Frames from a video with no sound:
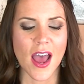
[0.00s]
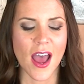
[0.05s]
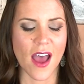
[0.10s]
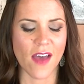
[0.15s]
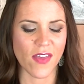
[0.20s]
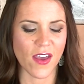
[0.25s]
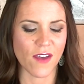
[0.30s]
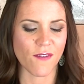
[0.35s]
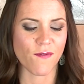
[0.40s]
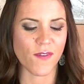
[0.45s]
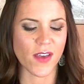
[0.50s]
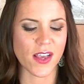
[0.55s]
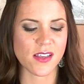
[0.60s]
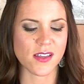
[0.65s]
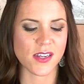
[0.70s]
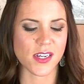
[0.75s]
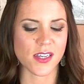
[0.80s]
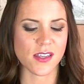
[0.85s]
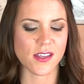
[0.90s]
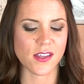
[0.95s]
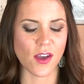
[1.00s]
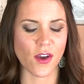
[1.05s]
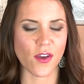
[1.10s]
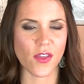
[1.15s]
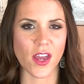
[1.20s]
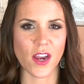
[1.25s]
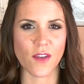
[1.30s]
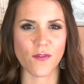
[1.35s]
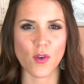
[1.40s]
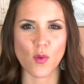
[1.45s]
and they fixed it so
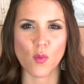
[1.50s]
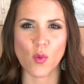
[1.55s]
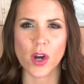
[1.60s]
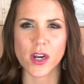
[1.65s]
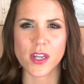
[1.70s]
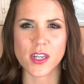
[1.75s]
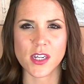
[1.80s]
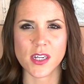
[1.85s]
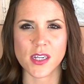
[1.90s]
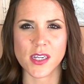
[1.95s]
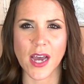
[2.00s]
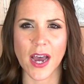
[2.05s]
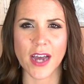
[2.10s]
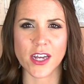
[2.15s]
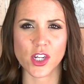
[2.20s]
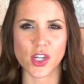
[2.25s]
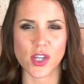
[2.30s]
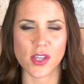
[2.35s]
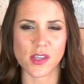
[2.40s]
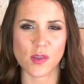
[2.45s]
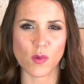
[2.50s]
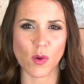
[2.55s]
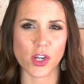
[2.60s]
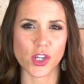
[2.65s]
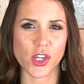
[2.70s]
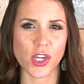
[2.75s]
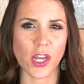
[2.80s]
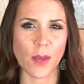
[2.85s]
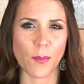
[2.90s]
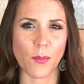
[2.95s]
that if you wanted to touch and
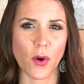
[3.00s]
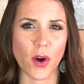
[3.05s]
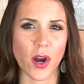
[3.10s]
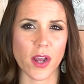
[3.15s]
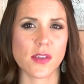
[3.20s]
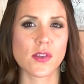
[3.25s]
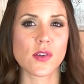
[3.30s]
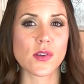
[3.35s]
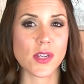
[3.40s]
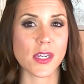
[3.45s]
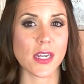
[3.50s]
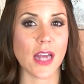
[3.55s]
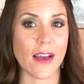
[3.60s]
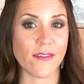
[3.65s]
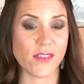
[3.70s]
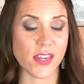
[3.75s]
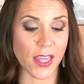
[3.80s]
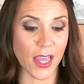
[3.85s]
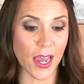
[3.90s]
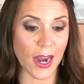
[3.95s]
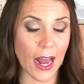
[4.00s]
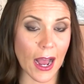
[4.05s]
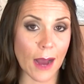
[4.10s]
swatch any products you did have to get